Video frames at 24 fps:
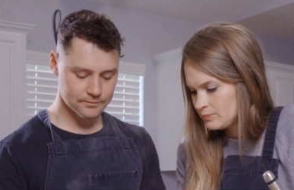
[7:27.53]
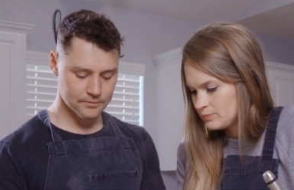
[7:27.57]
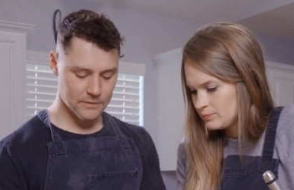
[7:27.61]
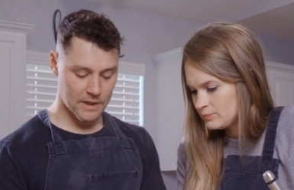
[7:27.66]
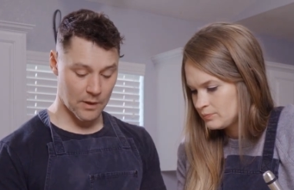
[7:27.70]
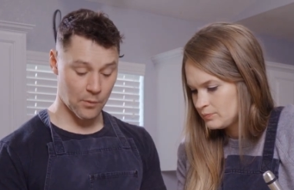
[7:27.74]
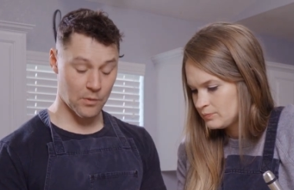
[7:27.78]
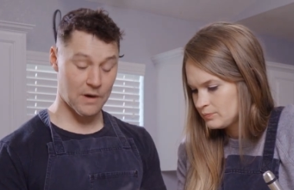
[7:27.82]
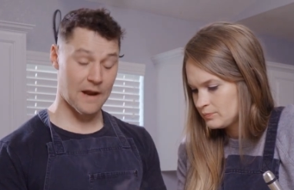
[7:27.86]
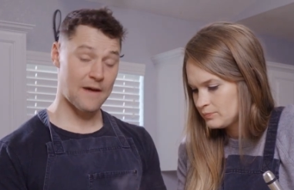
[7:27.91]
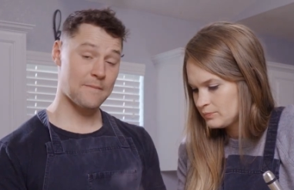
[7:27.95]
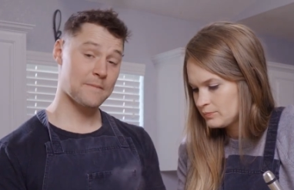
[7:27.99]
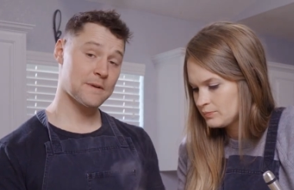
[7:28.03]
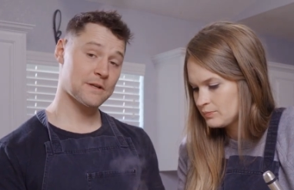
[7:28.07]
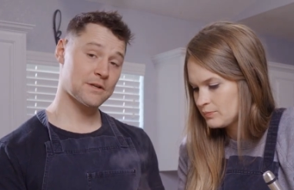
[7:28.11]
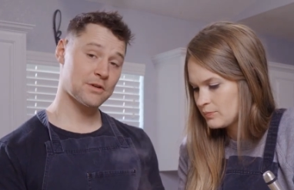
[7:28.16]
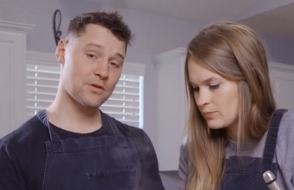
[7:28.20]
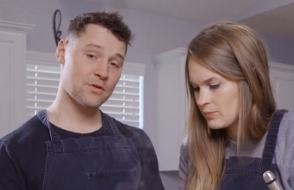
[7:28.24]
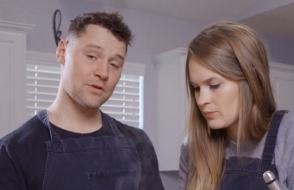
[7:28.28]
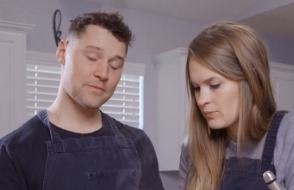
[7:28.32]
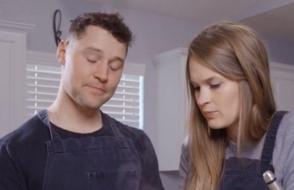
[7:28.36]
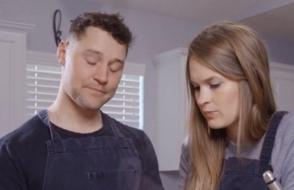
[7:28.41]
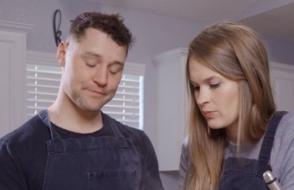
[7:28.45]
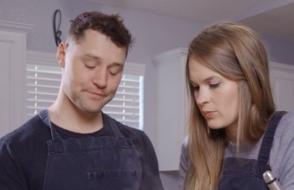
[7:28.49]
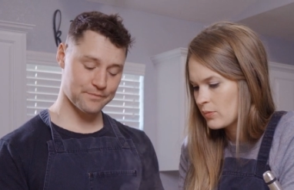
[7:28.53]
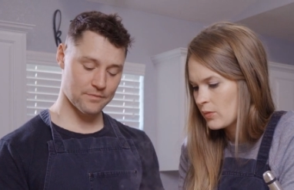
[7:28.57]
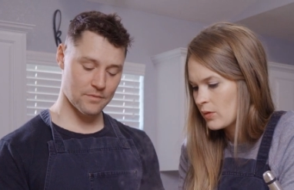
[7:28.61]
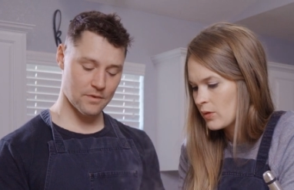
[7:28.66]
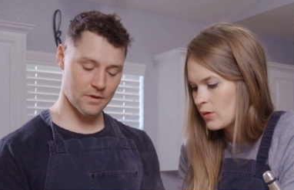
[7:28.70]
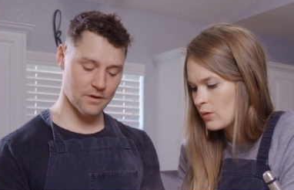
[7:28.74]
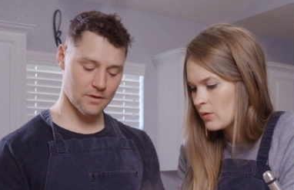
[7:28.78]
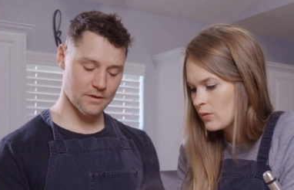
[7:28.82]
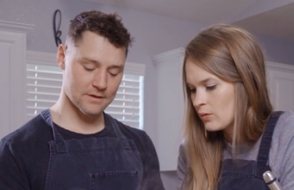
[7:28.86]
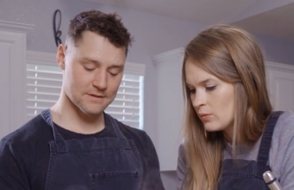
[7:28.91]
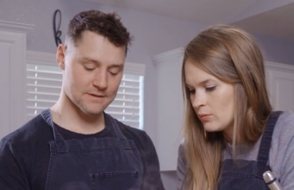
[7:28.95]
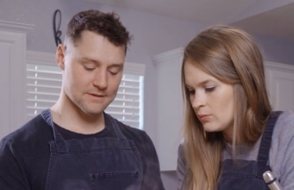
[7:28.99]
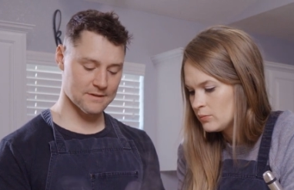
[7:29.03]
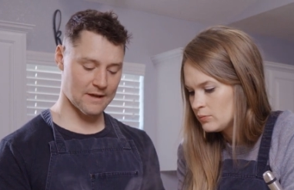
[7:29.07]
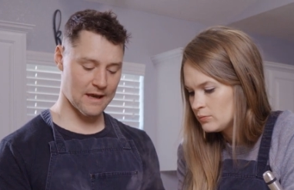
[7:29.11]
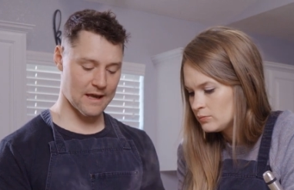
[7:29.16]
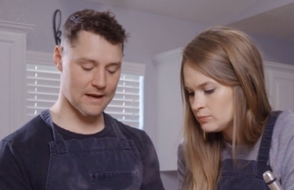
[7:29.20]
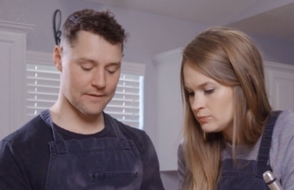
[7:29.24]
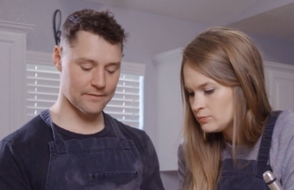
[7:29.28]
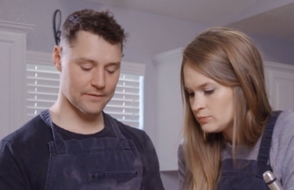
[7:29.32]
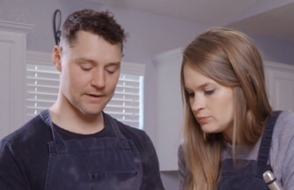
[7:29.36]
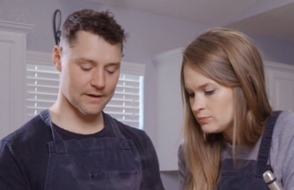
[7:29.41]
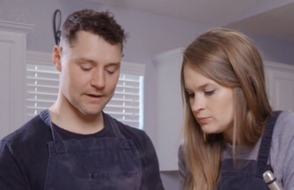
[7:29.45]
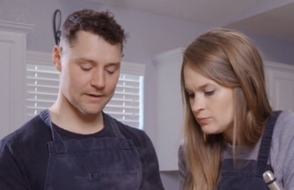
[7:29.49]
Speaker 1: And what I've been doing, this is
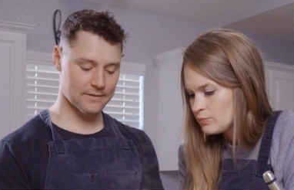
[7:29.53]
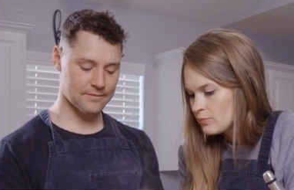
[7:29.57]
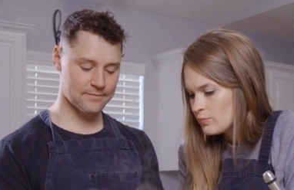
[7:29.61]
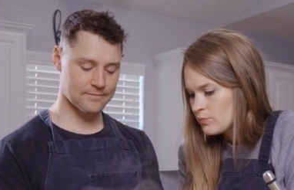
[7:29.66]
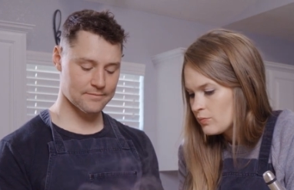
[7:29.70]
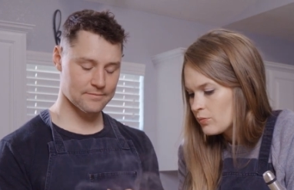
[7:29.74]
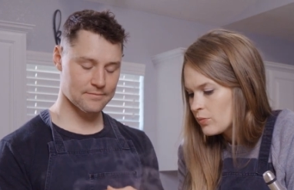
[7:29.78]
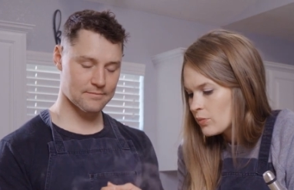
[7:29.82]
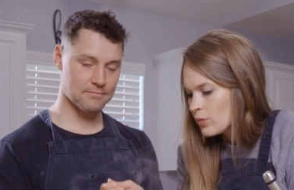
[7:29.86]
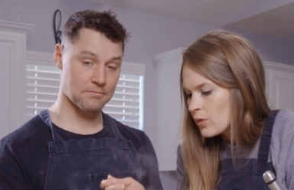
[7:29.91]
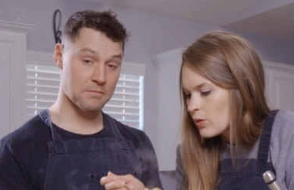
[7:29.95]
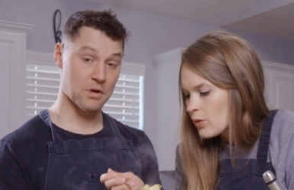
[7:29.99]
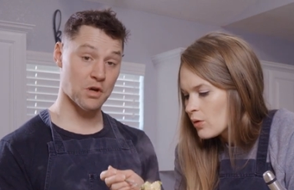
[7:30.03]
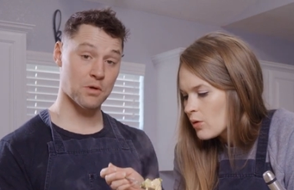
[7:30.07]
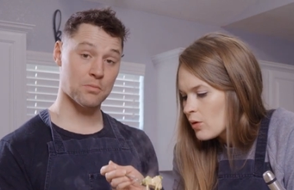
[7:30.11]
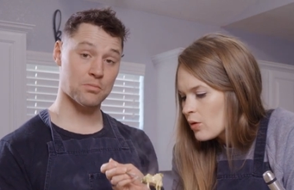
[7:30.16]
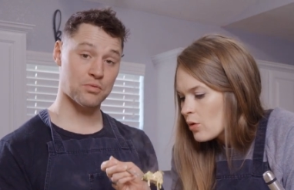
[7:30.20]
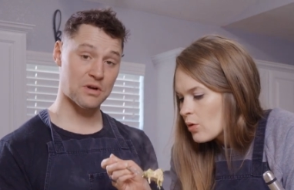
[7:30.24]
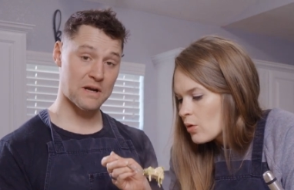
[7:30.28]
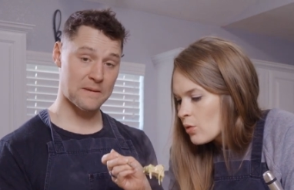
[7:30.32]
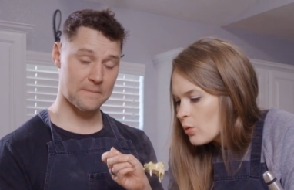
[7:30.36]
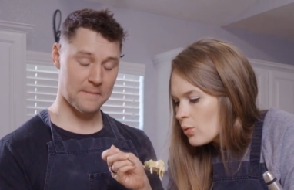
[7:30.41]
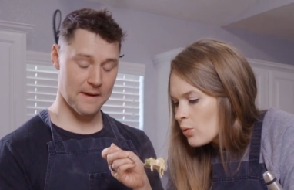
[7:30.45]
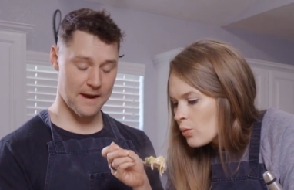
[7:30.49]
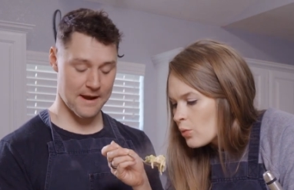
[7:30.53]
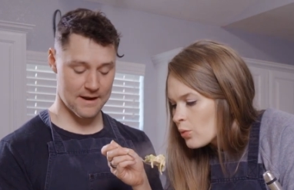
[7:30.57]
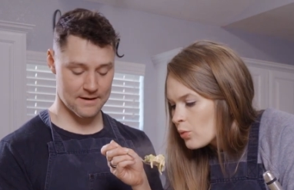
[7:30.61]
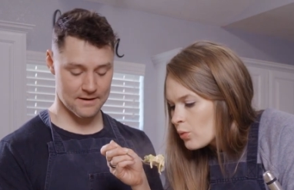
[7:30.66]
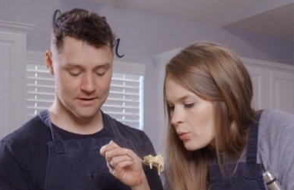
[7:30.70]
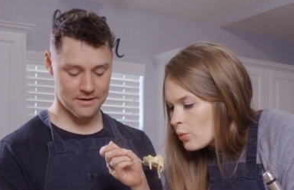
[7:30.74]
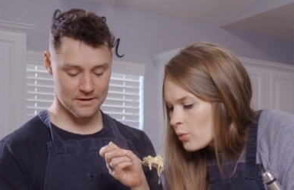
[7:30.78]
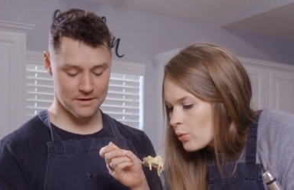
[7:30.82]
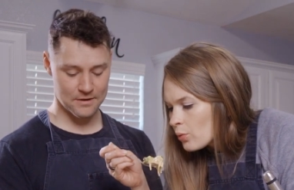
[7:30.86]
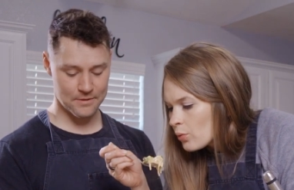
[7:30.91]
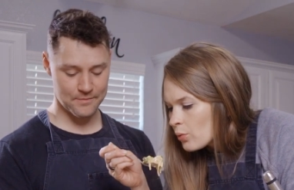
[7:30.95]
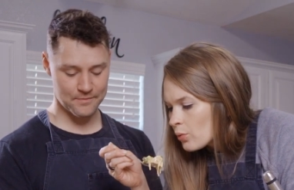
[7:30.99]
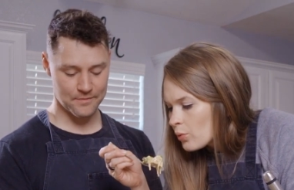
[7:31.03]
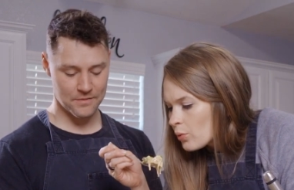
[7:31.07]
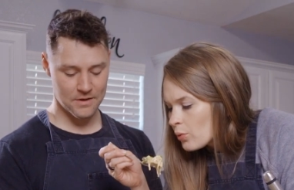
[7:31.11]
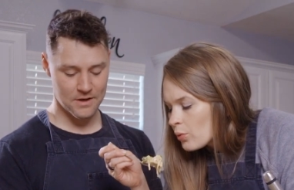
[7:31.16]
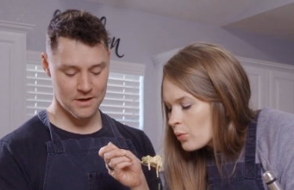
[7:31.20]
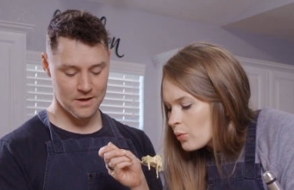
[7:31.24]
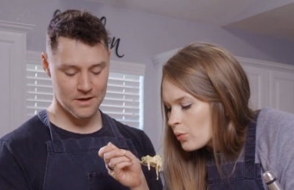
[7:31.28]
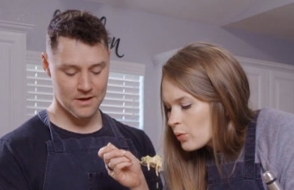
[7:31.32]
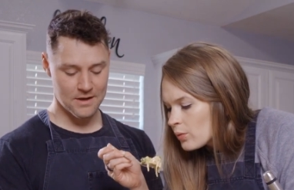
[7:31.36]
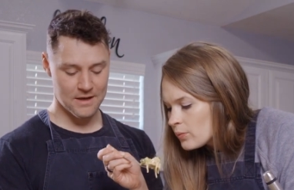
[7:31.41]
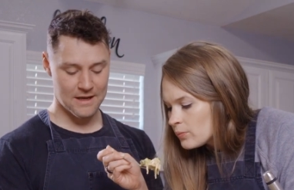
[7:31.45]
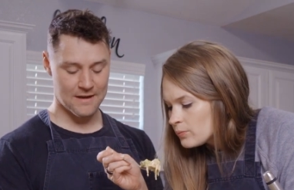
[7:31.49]
kind of like meal prep hack here.
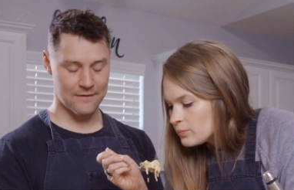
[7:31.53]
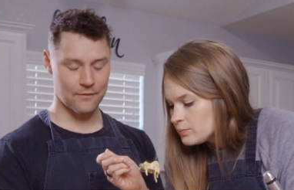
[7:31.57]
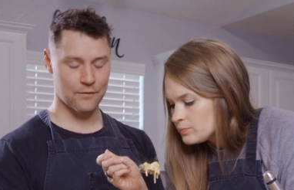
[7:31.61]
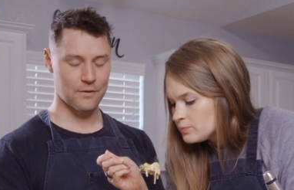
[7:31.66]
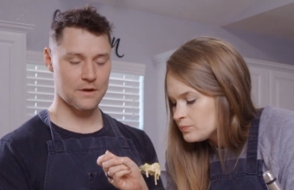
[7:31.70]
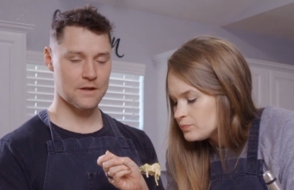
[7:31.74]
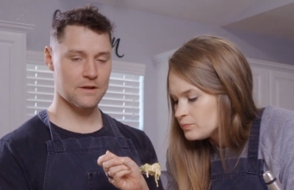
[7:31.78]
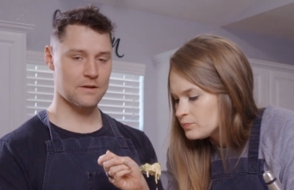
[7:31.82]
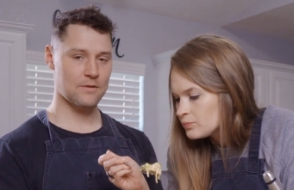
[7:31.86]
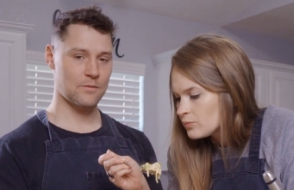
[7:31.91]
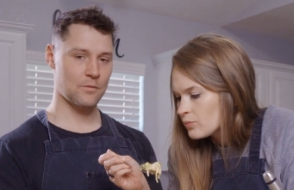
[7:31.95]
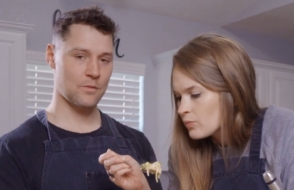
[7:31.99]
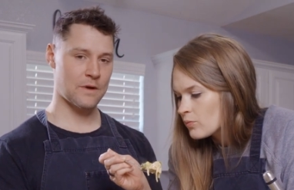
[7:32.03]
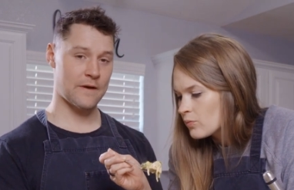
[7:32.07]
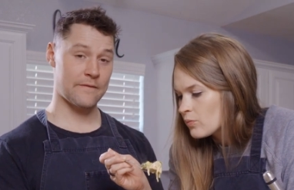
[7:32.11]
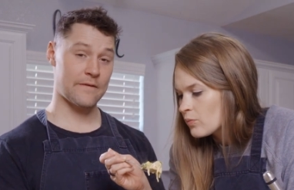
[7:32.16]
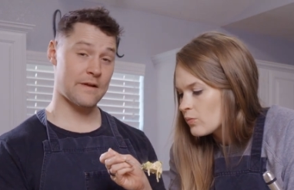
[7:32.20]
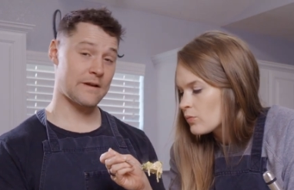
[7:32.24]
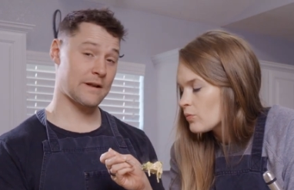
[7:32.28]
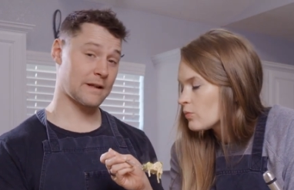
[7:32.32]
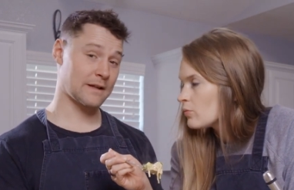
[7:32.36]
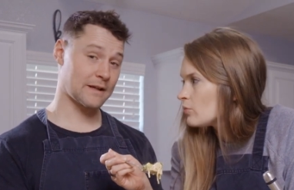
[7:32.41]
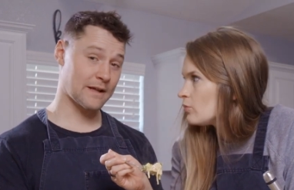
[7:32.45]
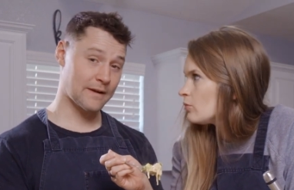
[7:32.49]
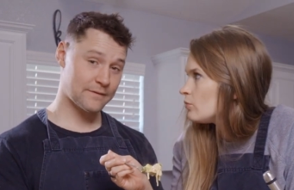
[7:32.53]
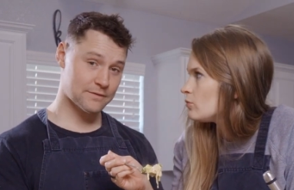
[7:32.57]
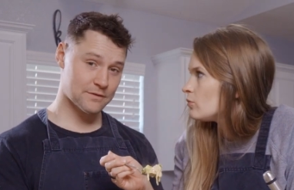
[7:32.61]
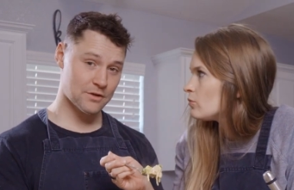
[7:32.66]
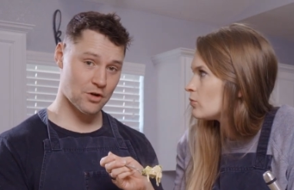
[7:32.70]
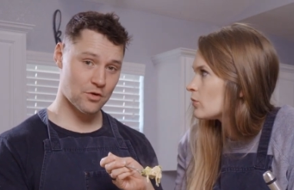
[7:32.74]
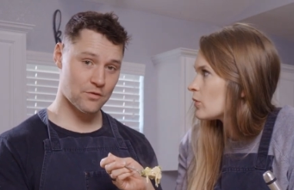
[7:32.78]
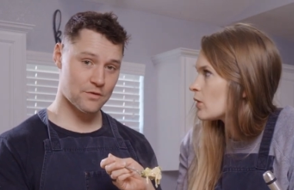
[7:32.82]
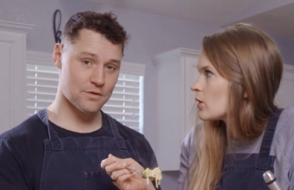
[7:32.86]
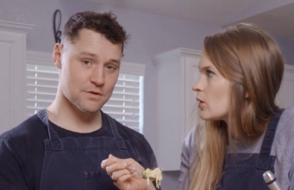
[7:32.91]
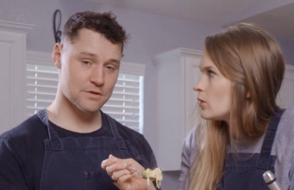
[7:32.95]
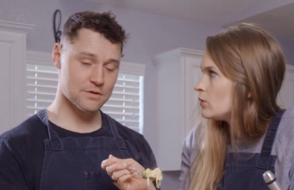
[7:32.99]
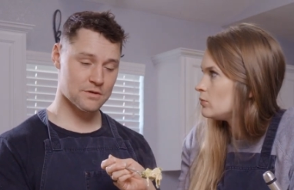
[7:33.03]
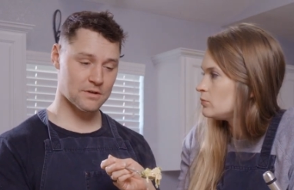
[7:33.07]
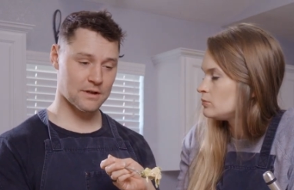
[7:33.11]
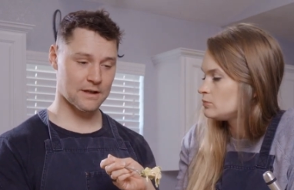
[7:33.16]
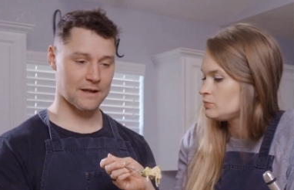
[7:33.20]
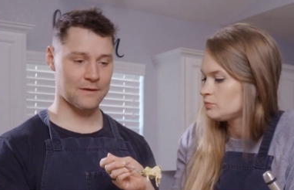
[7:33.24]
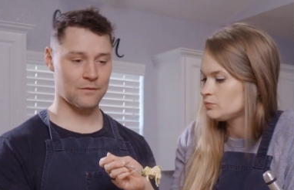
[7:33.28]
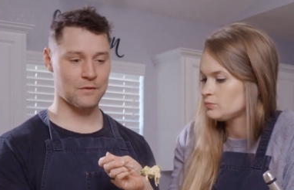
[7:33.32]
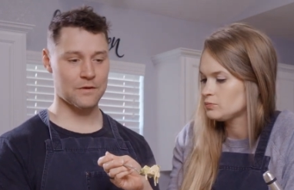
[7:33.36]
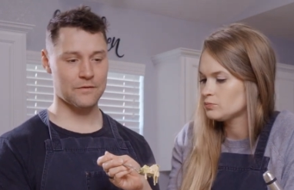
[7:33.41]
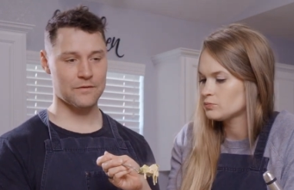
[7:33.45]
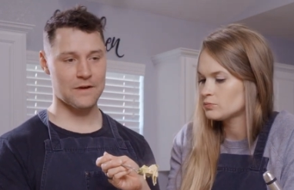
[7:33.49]
If we have any leftovers,
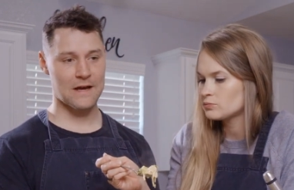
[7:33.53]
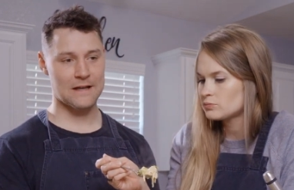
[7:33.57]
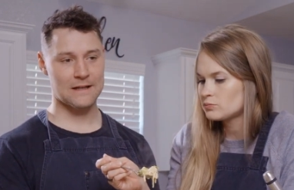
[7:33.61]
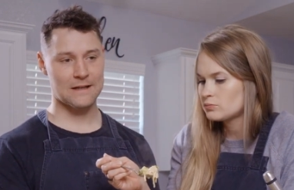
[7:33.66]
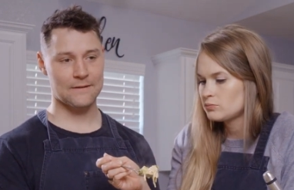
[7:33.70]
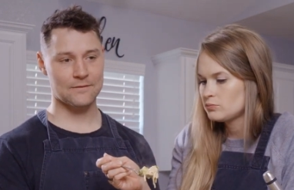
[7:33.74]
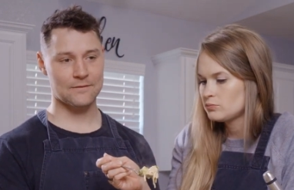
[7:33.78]
like if we've got